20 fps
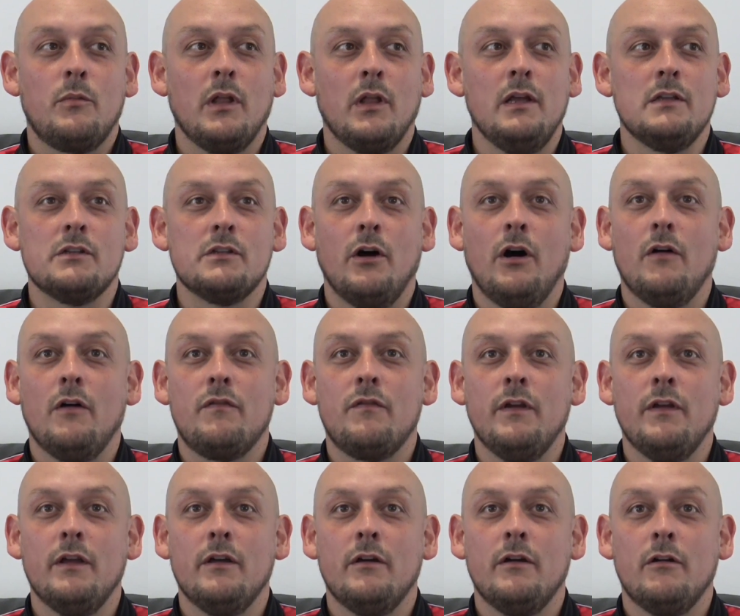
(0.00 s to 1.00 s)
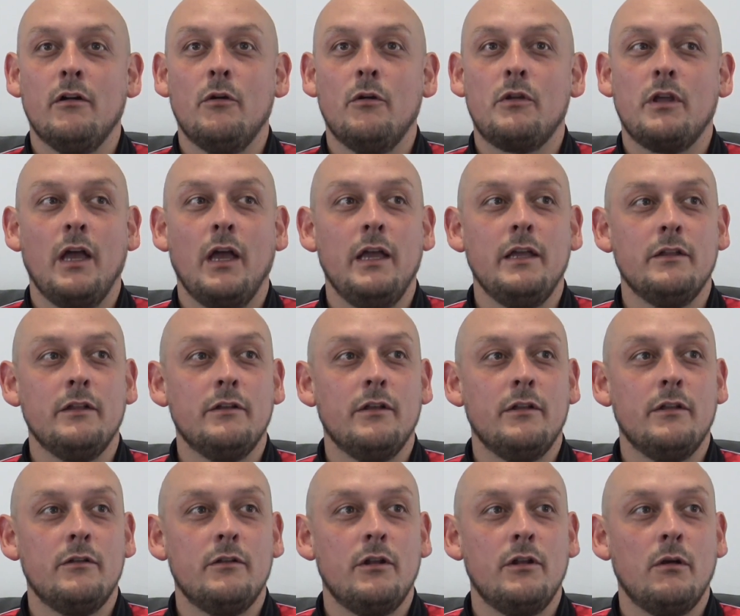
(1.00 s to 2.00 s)
players that are fit are okay,
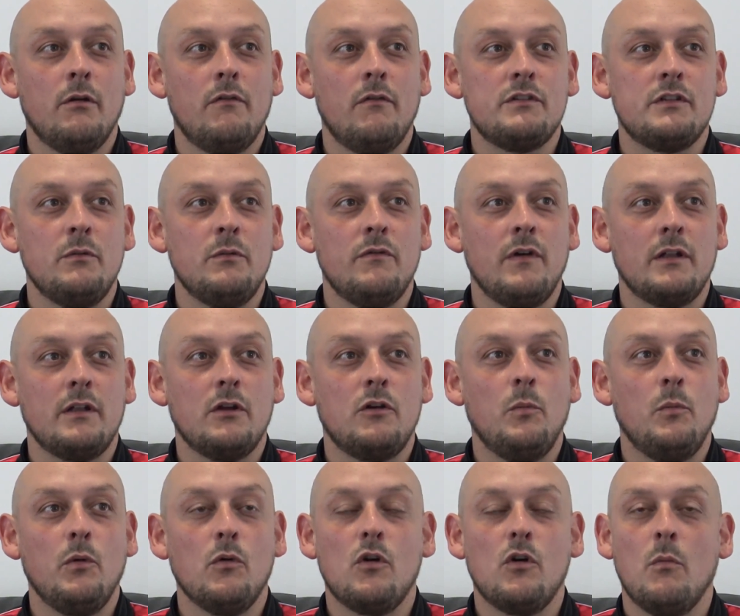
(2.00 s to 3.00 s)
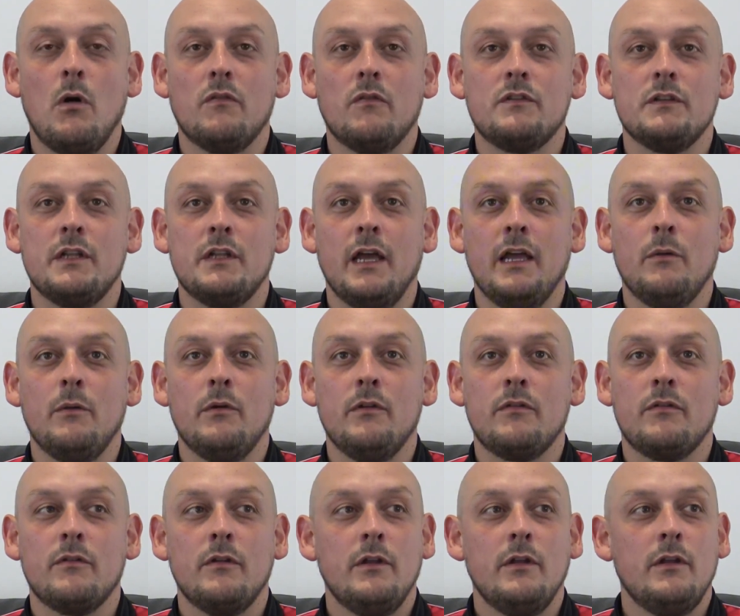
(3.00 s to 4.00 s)
and obviously we've had a couple come off today
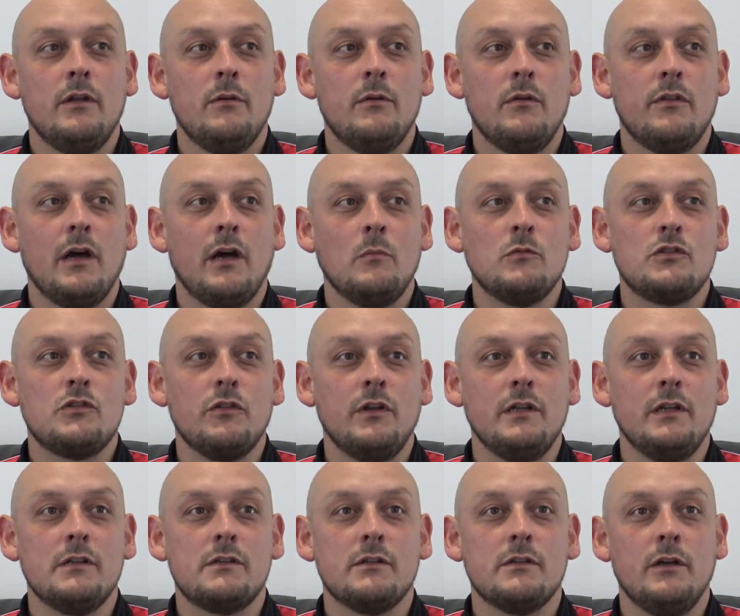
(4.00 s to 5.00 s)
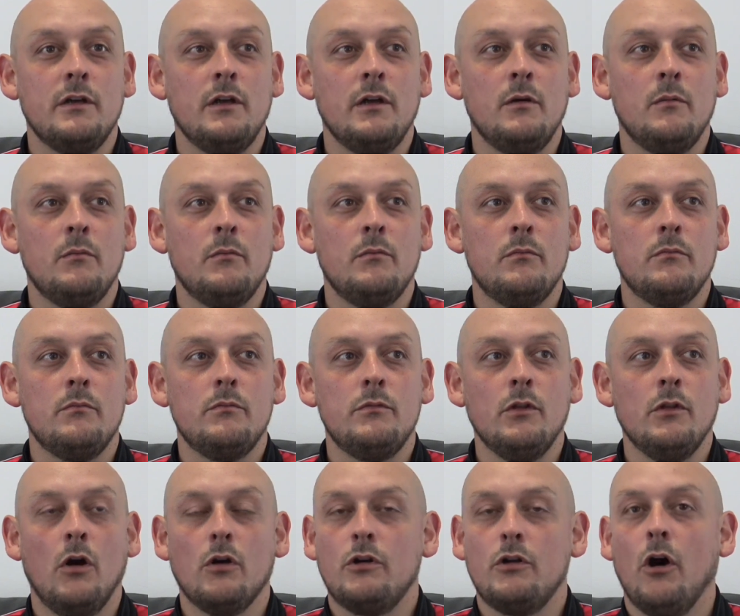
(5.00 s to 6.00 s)
with hamstrings,
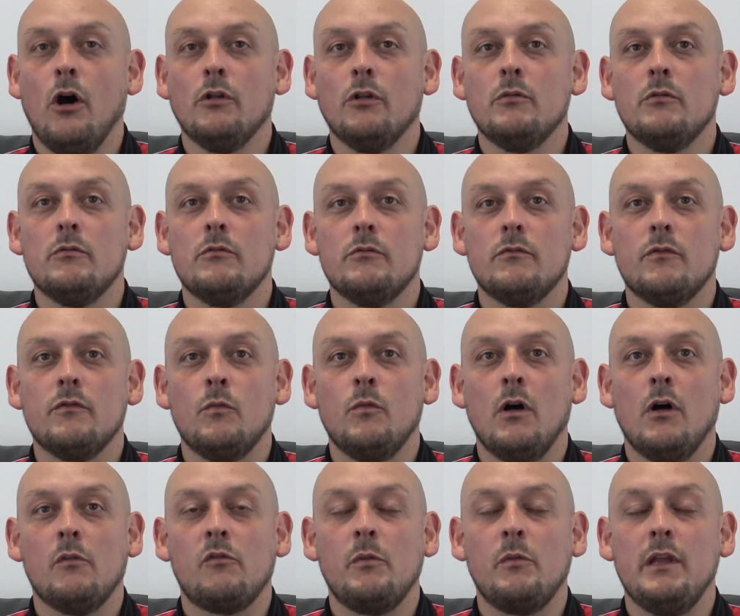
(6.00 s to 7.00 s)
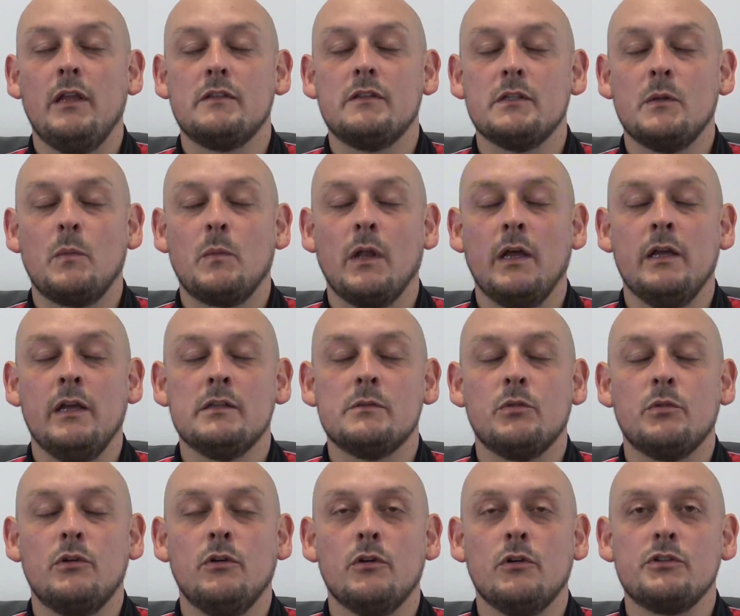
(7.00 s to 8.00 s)
not gone from what I'm speaking to the players,
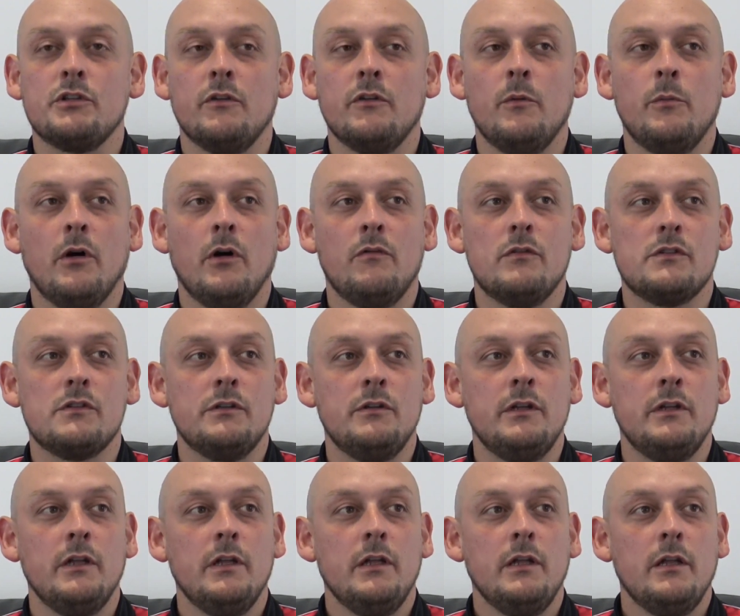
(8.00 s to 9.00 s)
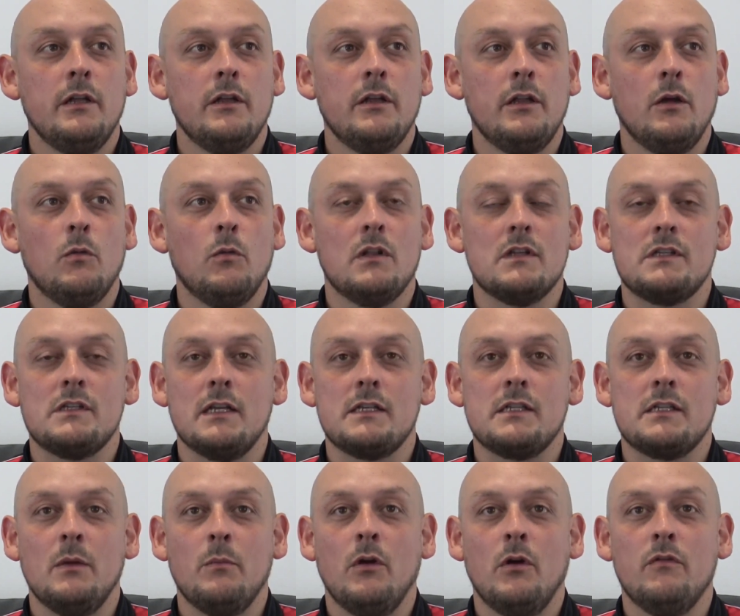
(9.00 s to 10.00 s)
precautionary, but obviously we'll
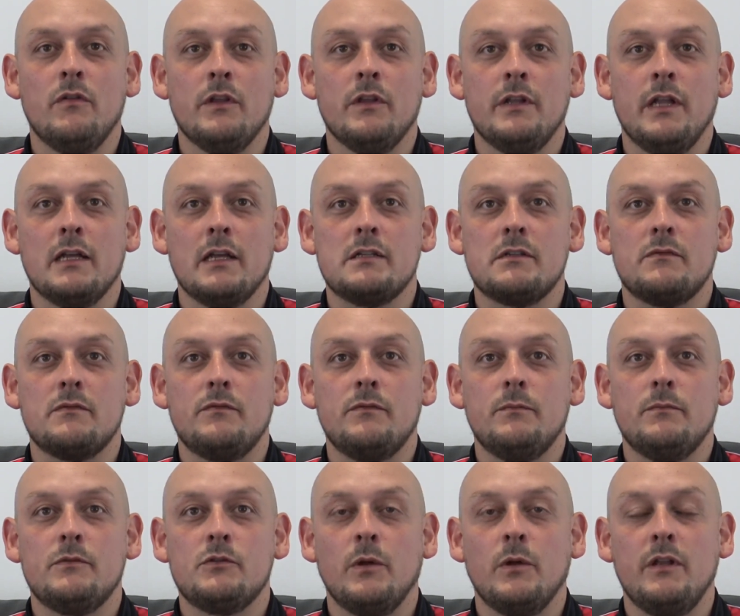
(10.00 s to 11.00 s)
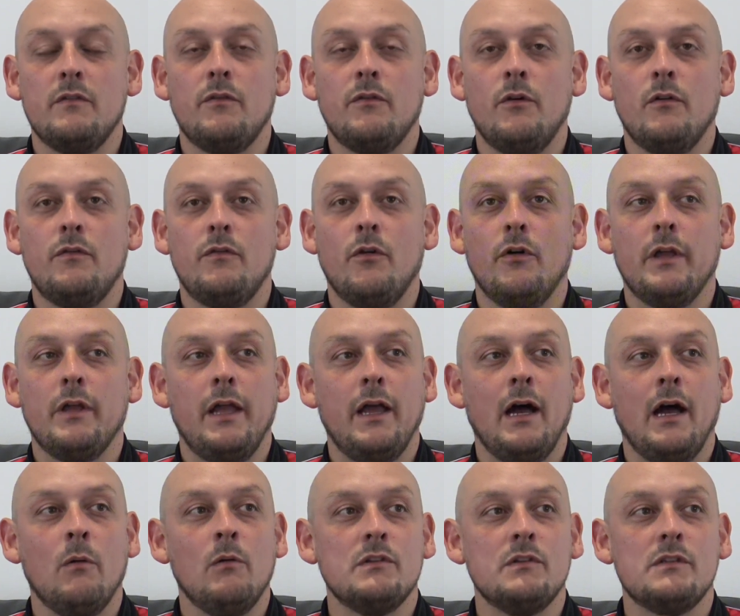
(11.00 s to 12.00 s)
assess them over the next 24, 48
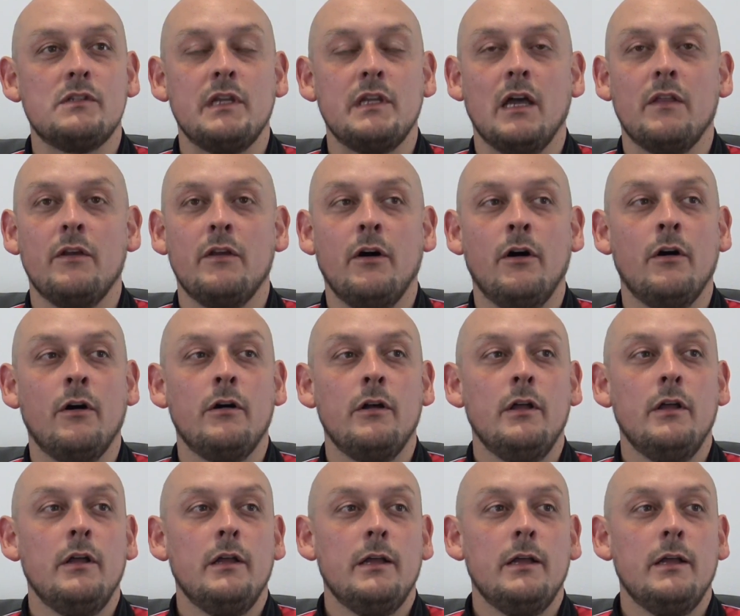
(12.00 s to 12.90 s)
hours and see how they are.